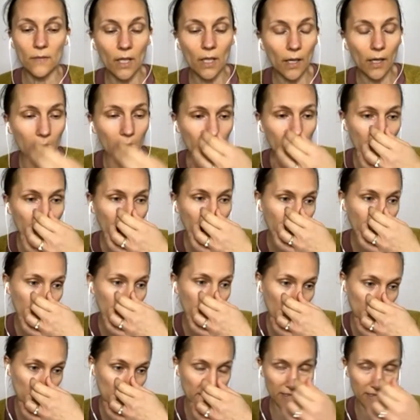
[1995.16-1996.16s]
And I
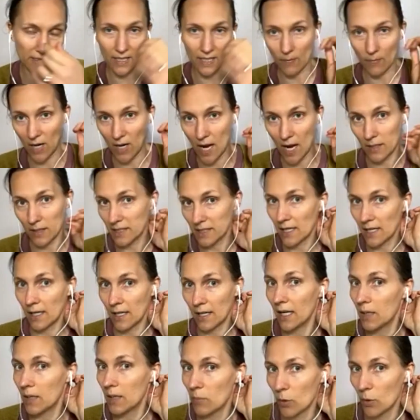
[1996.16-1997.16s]
post the same content
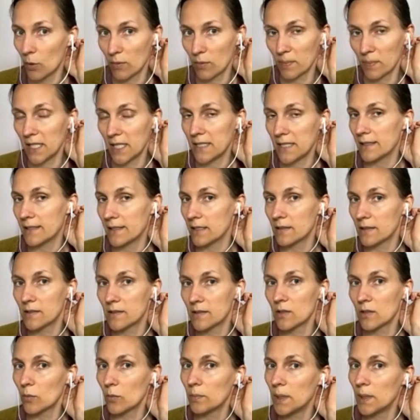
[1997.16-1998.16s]
in both places.
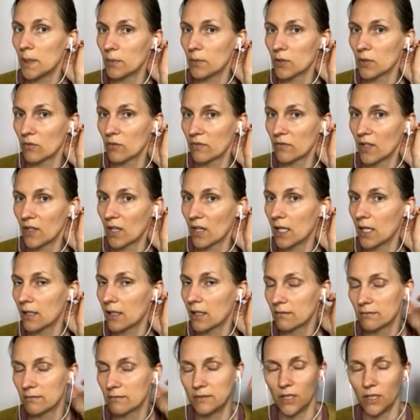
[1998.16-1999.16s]
So people don't feel like,
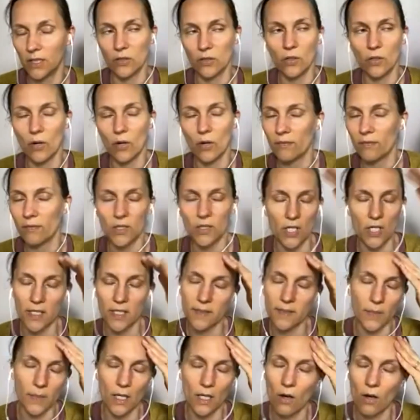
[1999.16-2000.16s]
you don't have to
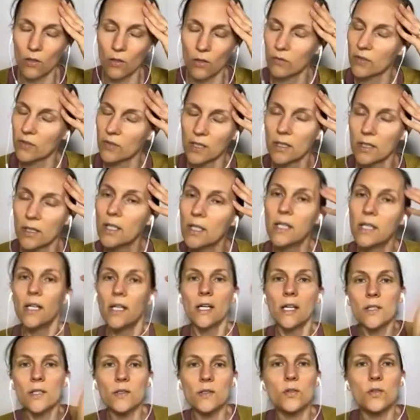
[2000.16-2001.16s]
chase me all over
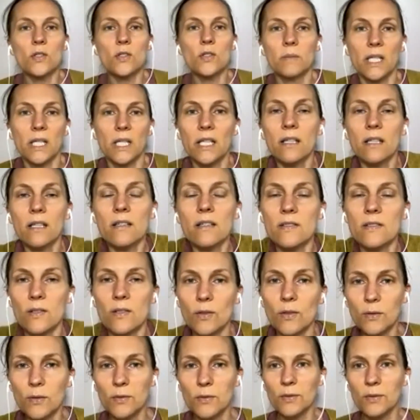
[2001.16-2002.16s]
social media because
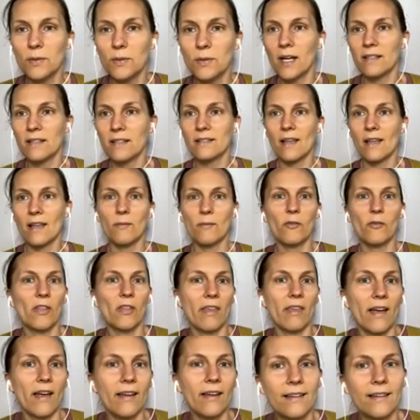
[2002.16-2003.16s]
who has time for
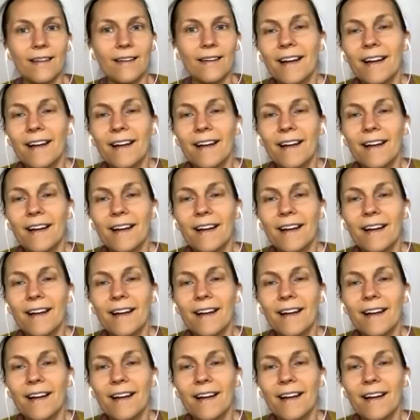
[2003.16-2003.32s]
that?